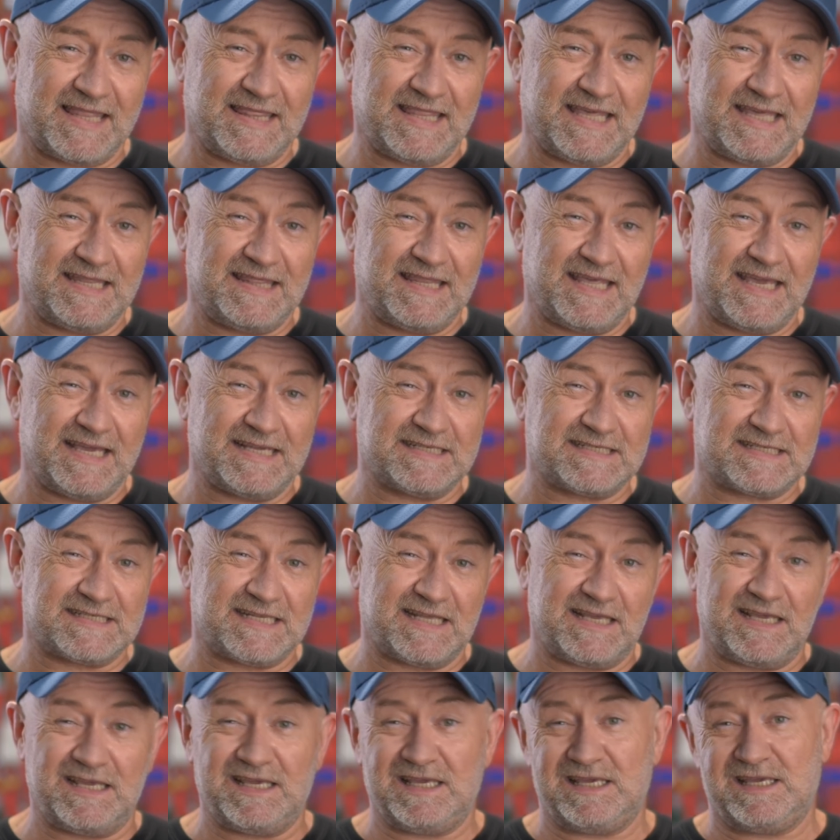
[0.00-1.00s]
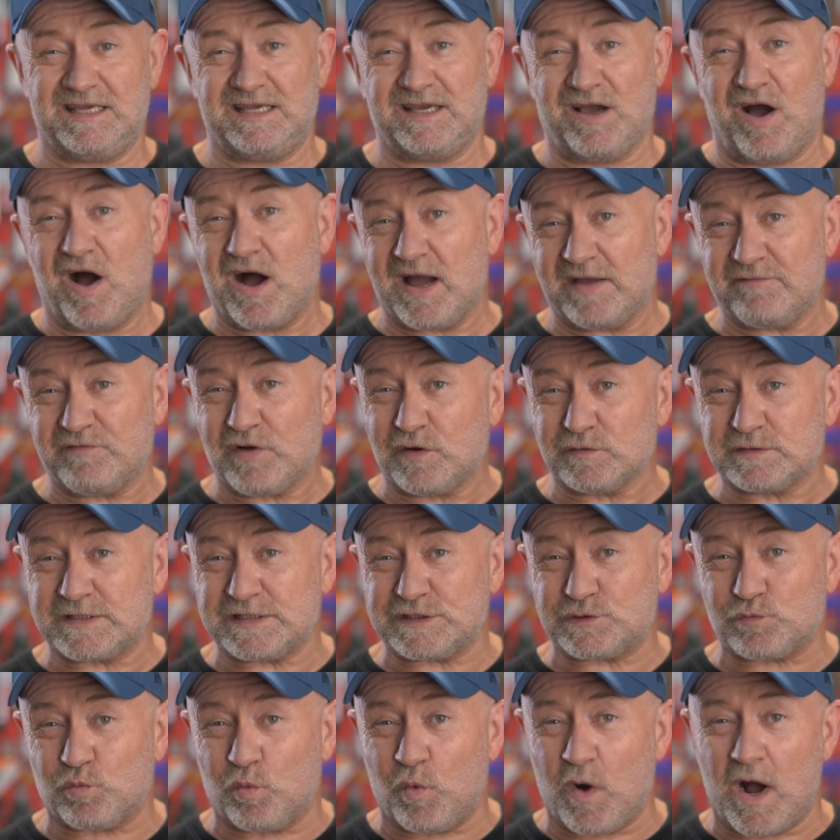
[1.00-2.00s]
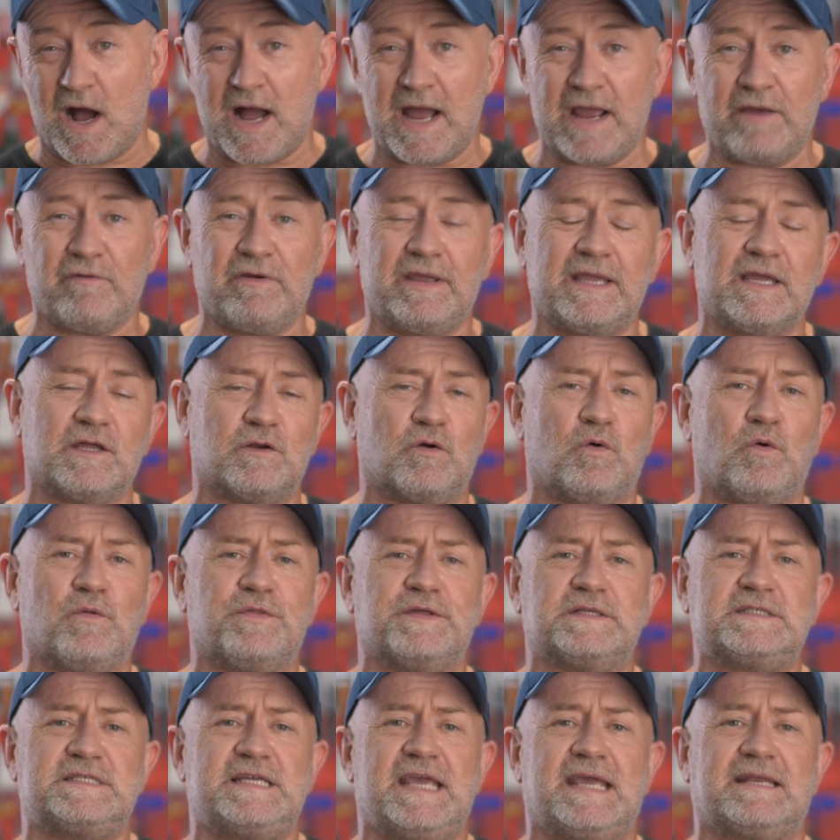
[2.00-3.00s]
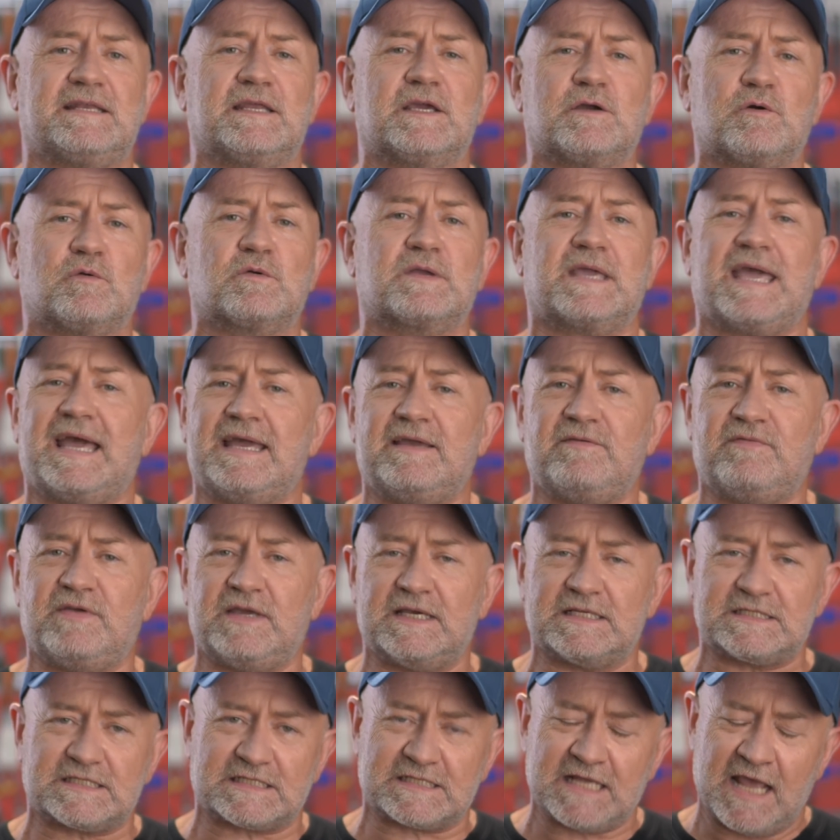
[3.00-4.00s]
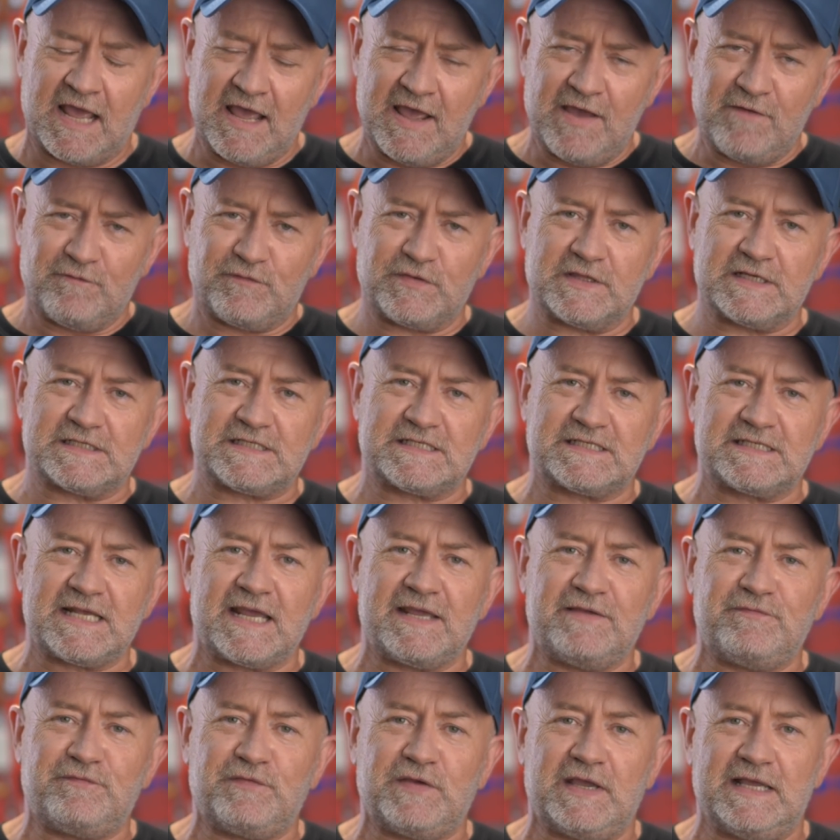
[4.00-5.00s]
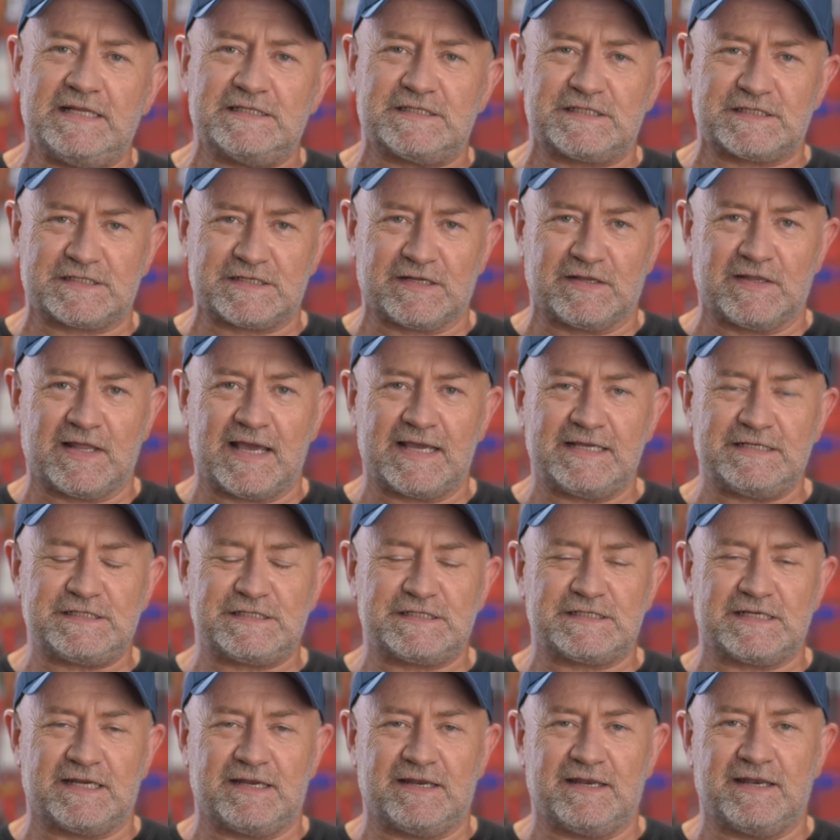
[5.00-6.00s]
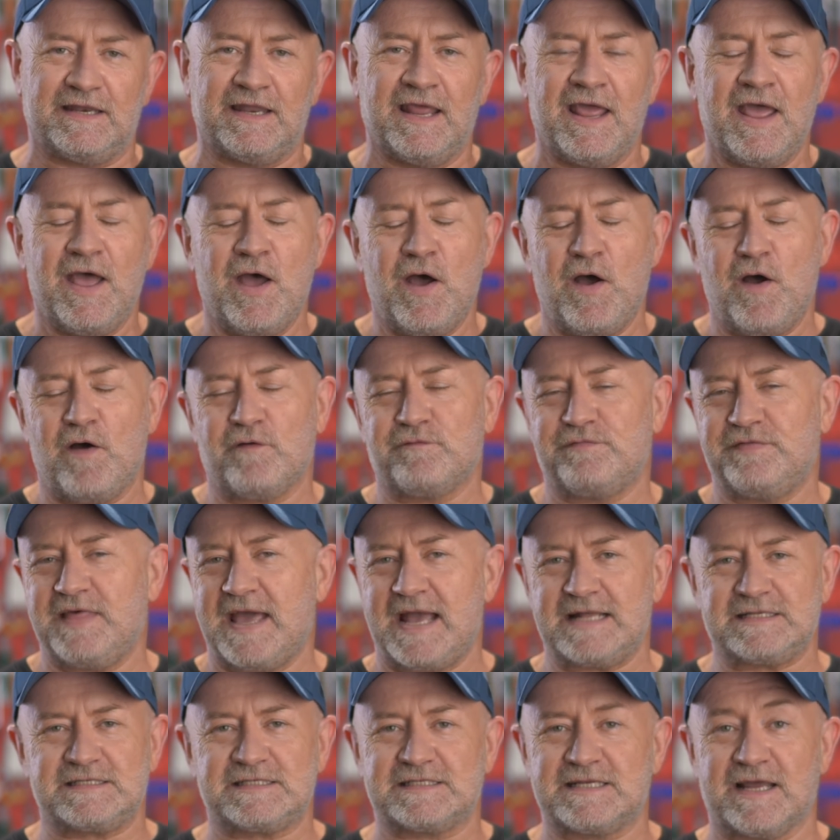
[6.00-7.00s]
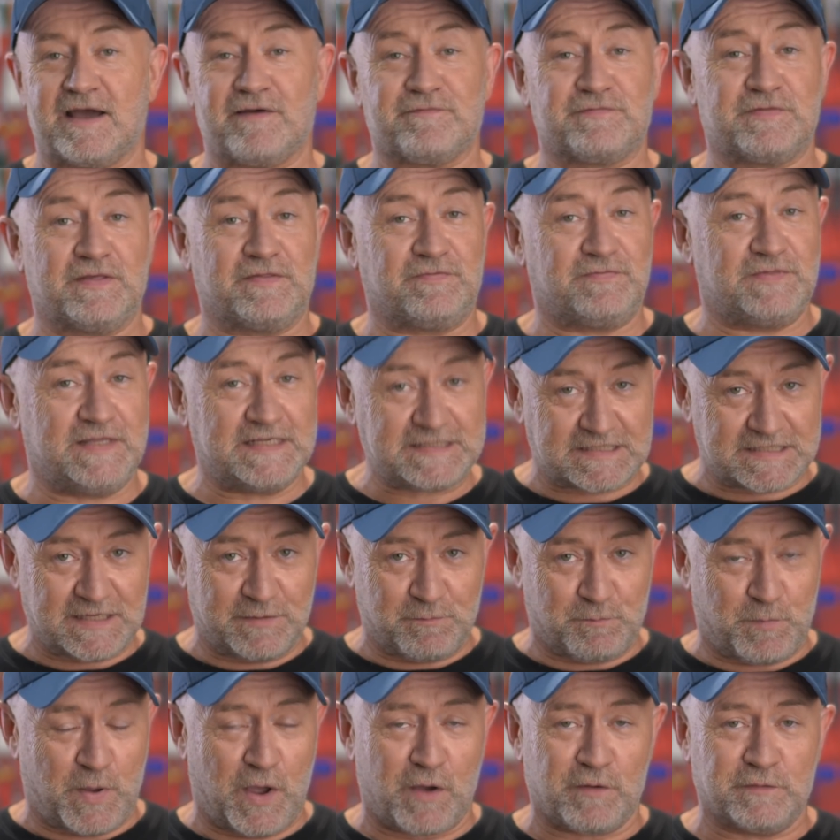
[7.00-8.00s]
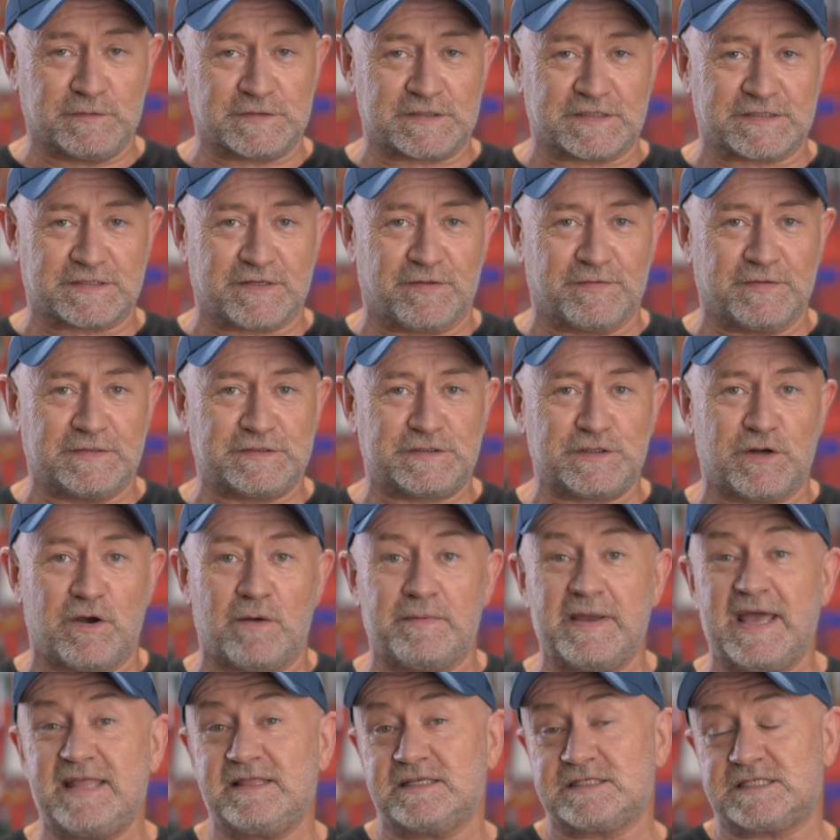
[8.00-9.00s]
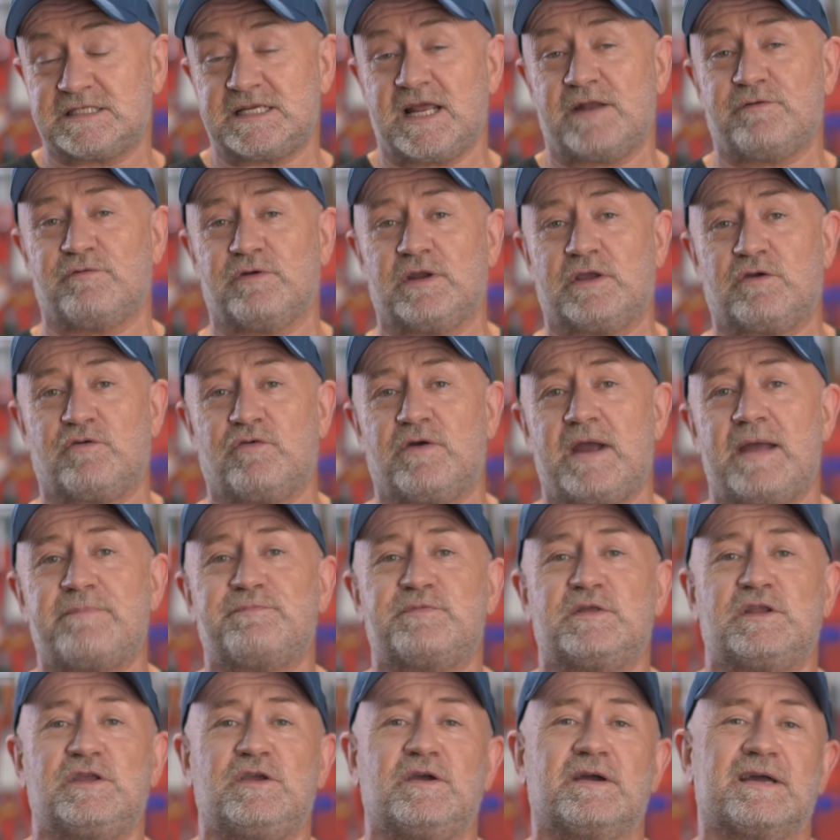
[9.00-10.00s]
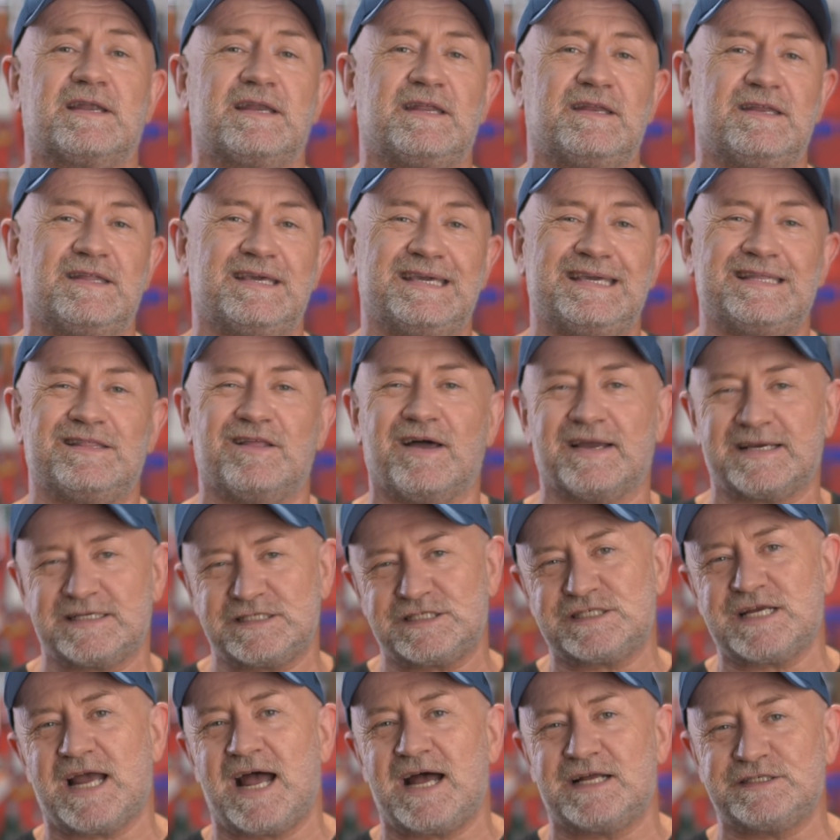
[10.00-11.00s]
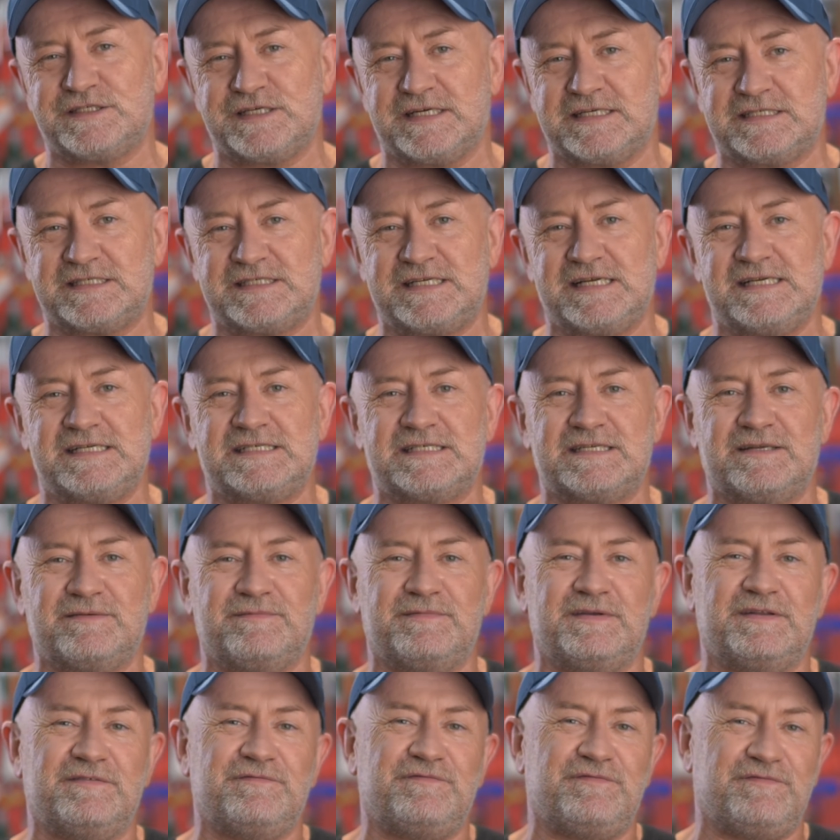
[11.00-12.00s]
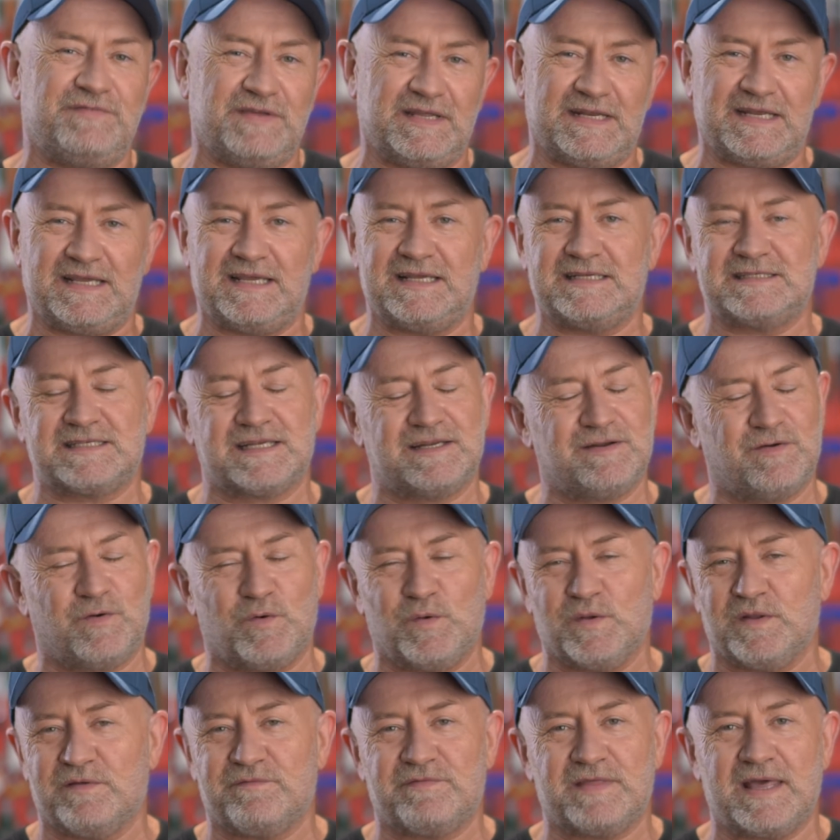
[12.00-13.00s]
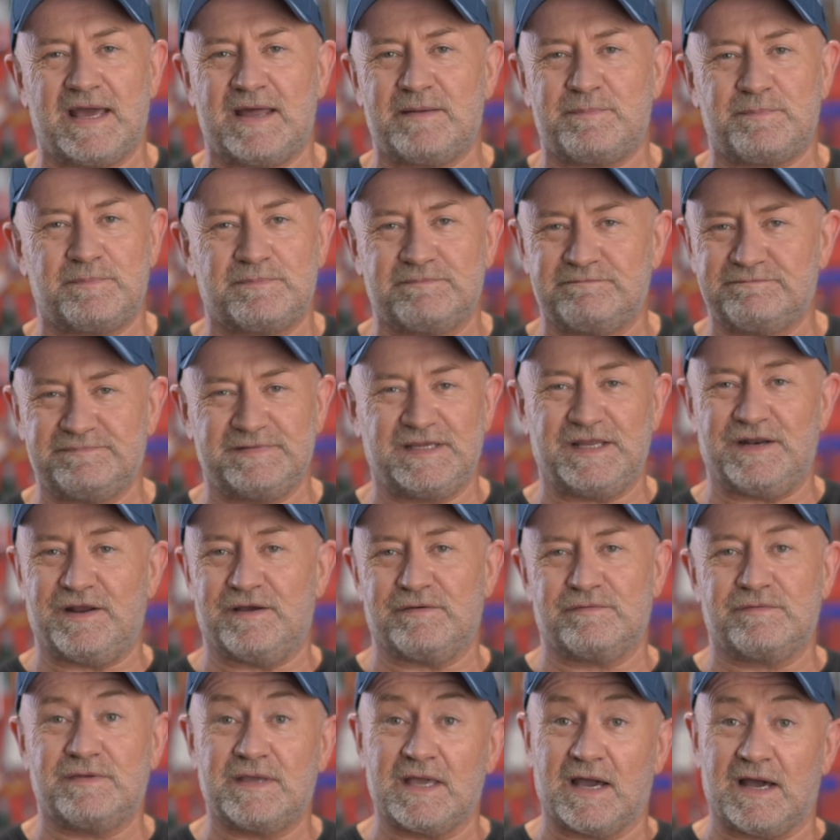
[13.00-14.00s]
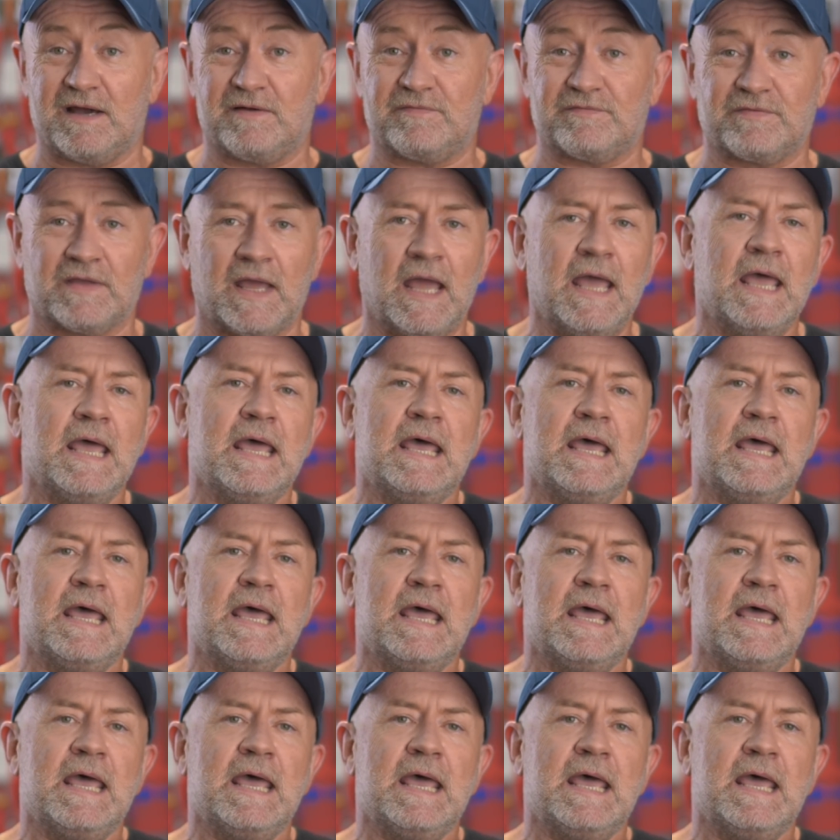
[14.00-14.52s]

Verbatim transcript: Then there's the high voltage wiring and all the technical caveats for the safe installation of that stuff that this imposes on the job and the sundry crap that you're going to need, like a charging system and fittings and all of that, you know, guff.